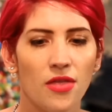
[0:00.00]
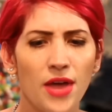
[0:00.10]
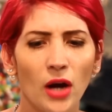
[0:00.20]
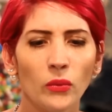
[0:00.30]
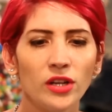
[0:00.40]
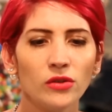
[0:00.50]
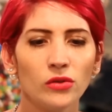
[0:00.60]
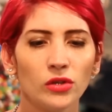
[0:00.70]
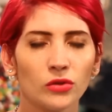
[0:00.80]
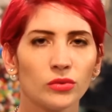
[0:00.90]
That way
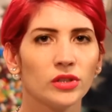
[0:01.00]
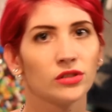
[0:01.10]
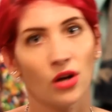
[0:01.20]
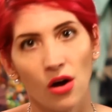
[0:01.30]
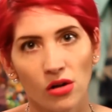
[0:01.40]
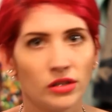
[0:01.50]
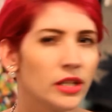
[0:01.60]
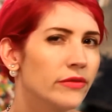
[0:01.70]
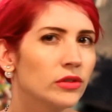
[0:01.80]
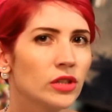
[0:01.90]
you'll look really tall and
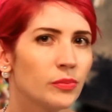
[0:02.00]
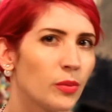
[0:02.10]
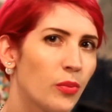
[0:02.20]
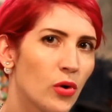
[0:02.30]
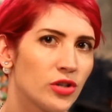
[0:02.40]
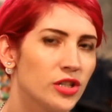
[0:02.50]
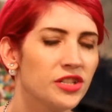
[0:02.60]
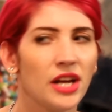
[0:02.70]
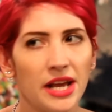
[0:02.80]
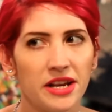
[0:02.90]
evenly
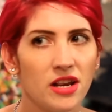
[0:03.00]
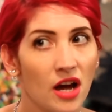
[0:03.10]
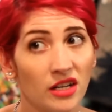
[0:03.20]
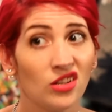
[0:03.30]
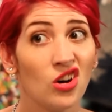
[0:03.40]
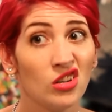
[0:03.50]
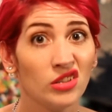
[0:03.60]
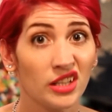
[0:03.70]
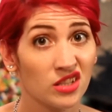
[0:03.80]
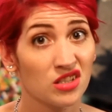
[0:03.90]
proportioned and not at all
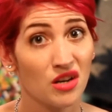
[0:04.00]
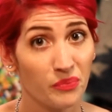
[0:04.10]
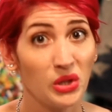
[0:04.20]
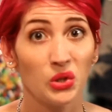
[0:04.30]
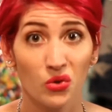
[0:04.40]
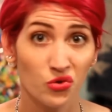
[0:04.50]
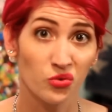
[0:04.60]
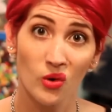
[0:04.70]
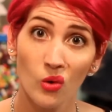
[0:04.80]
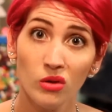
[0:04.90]
like a stumpy little
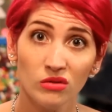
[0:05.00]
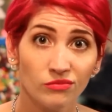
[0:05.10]
troll.